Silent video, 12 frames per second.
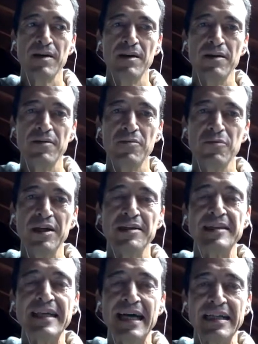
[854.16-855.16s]
the real
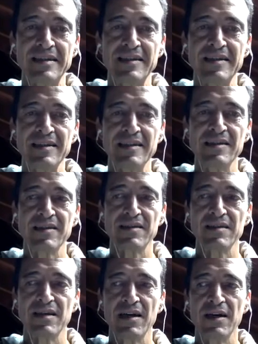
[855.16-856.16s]
talent is
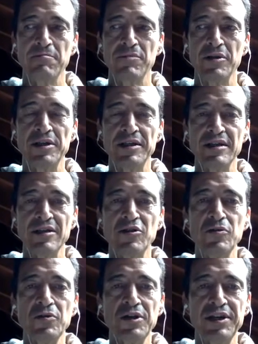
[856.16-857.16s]
learning
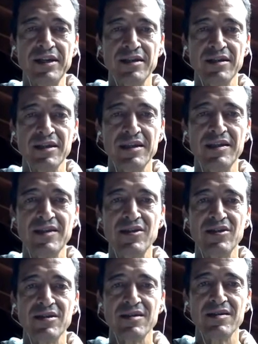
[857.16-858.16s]
to learn in
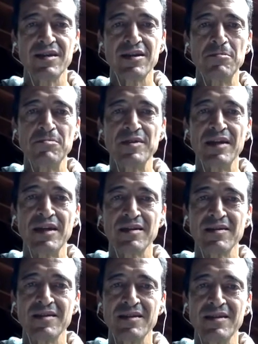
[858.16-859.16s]
each
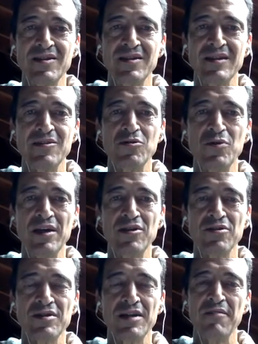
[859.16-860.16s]
circumstance, in each
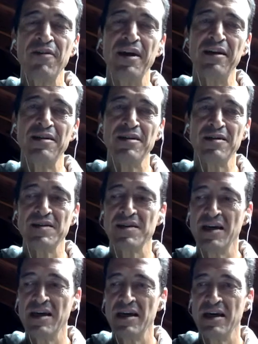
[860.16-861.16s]
situation that varies.
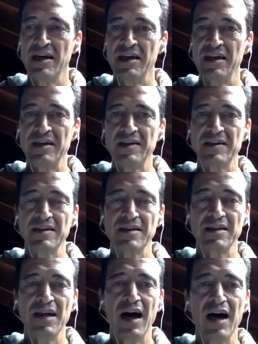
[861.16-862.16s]
It's
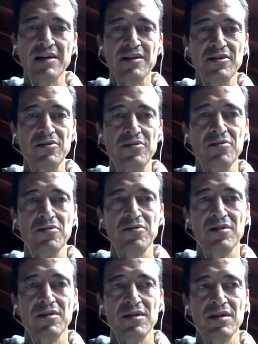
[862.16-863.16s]
not to
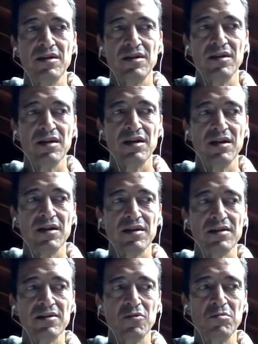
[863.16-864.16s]

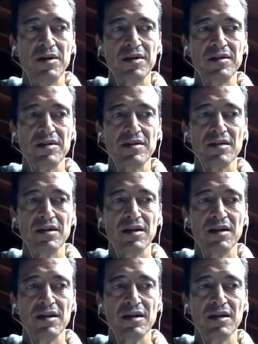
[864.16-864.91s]
so much